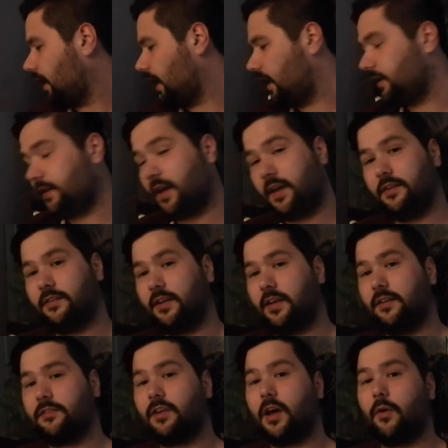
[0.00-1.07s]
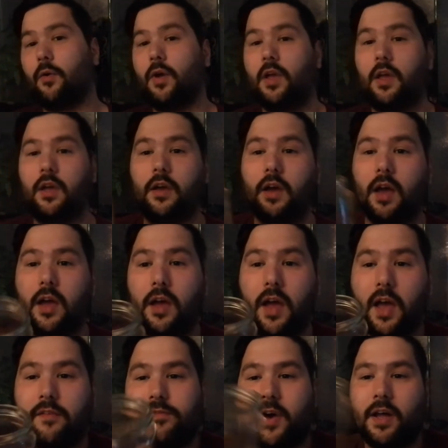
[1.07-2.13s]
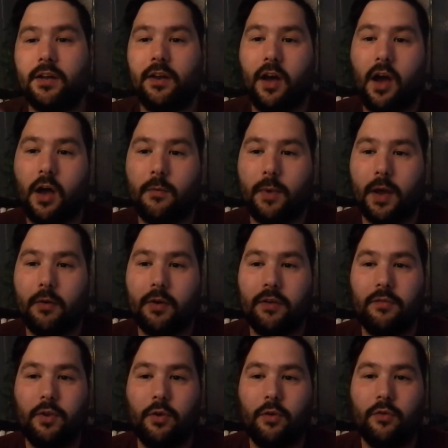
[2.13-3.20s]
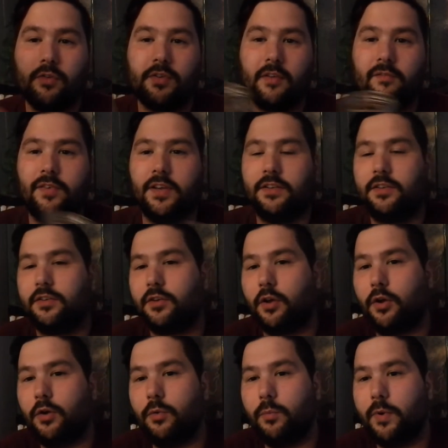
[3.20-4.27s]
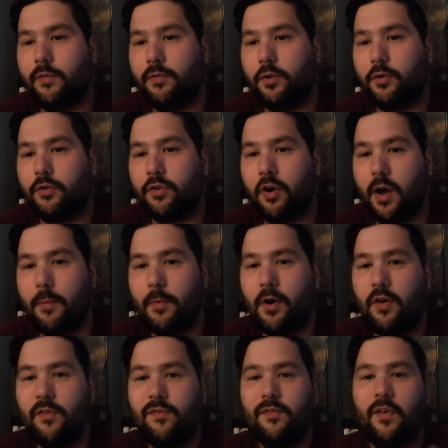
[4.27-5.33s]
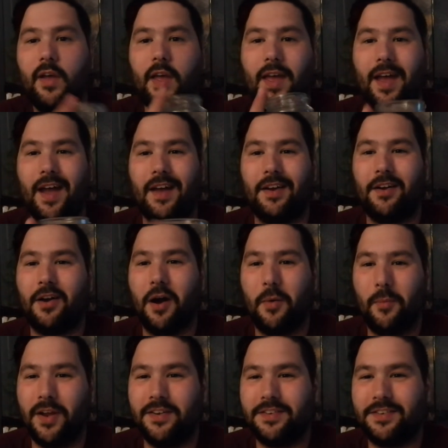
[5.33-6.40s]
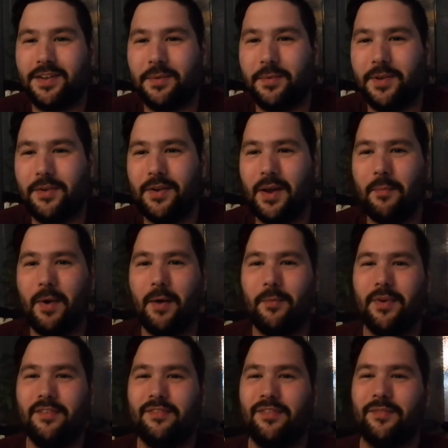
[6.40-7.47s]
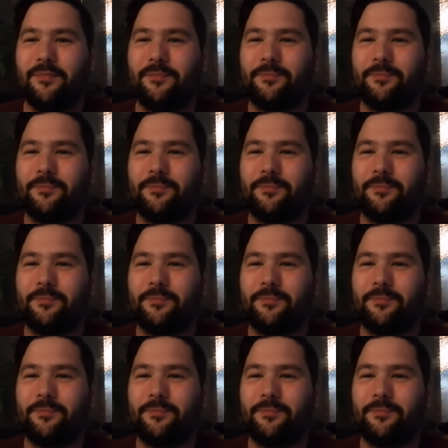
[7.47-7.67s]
And that is it. So have fun. I hope that'll give you something to do with your time off, and I can't wait to see what you come up with.